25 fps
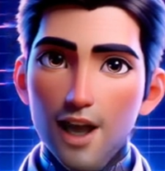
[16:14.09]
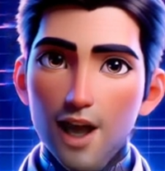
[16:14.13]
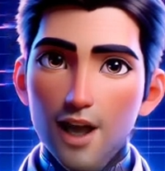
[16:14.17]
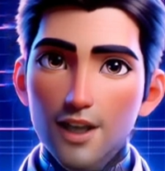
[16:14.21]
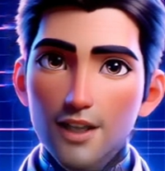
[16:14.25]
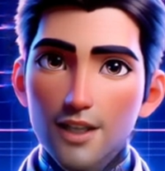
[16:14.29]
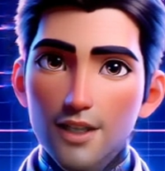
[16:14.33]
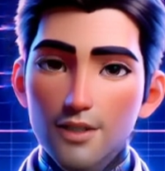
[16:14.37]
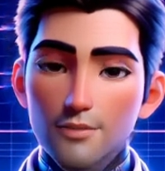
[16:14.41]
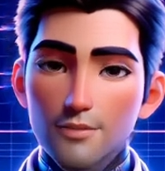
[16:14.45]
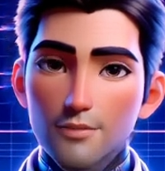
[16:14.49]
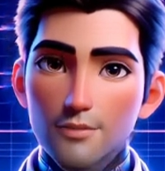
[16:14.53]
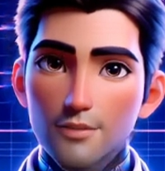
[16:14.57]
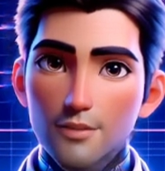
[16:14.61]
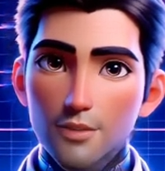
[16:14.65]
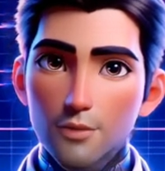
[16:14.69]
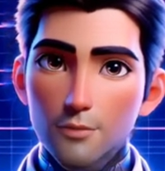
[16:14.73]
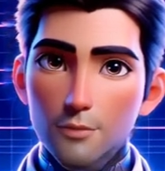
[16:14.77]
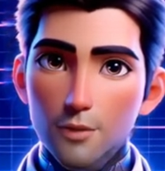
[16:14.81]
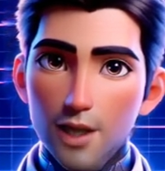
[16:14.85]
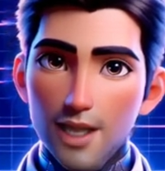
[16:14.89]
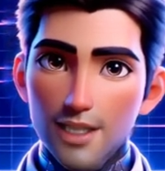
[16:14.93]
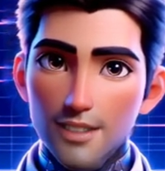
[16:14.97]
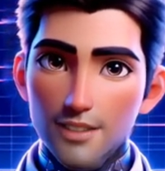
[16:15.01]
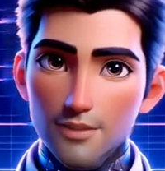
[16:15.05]
second or
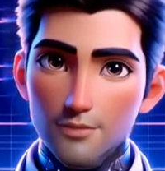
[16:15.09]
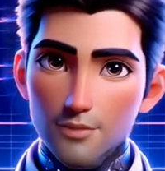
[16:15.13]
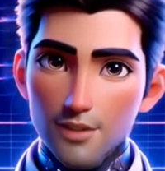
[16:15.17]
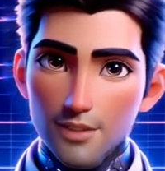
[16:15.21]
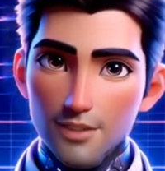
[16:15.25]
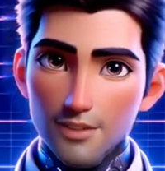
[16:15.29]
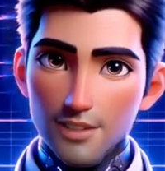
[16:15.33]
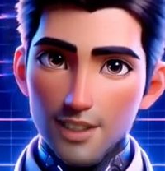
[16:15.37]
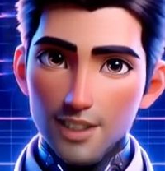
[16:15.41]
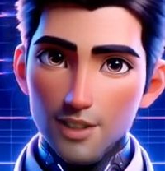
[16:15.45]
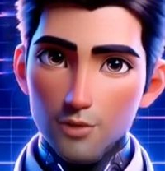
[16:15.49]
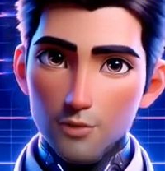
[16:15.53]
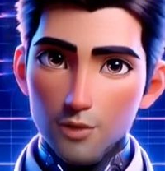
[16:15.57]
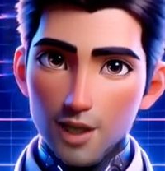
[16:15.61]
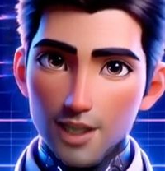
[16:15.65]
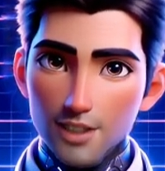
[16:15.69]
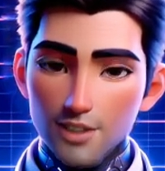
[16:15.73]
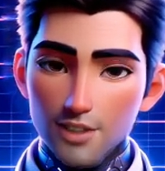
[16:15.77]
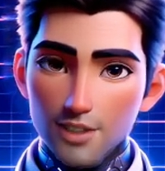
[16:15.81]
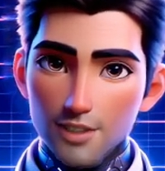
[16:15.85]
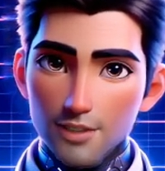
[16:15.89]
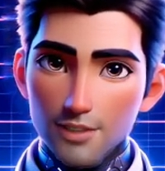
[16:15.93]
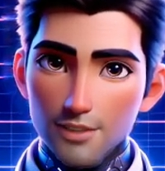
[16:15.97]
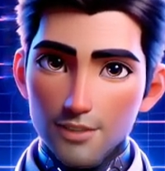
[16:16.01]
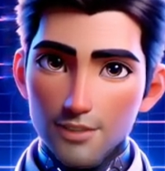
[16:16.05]
two. I mean,
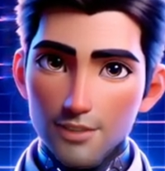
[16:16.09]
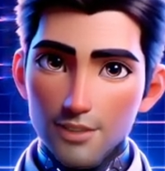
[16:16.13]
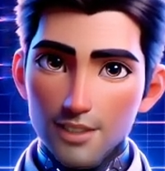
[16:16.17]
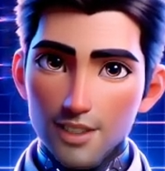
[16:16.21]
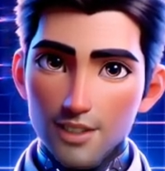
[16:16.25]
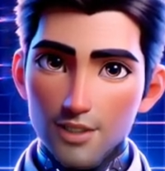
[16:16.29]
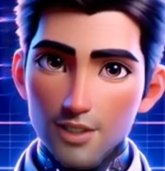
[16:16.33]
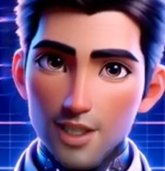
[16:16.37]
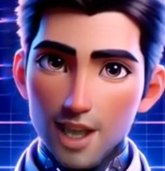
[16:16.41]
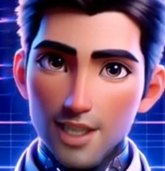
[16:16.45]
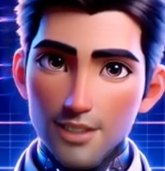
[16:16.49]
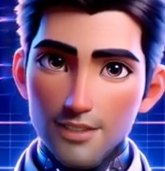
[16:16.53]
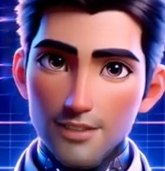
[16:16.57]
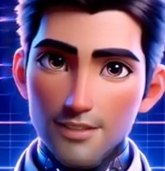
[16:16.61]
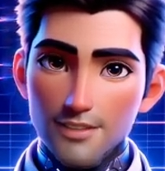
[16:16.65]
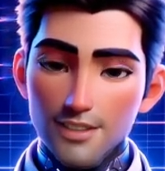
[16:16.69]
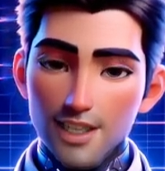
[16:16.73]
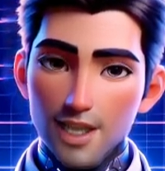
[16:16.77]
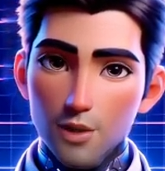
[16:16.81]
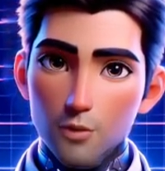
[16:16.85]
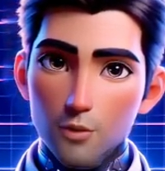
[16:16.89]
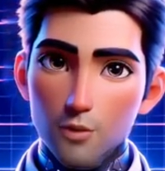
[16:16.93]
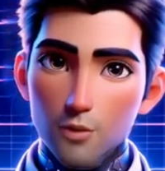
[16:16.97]
is that amazing?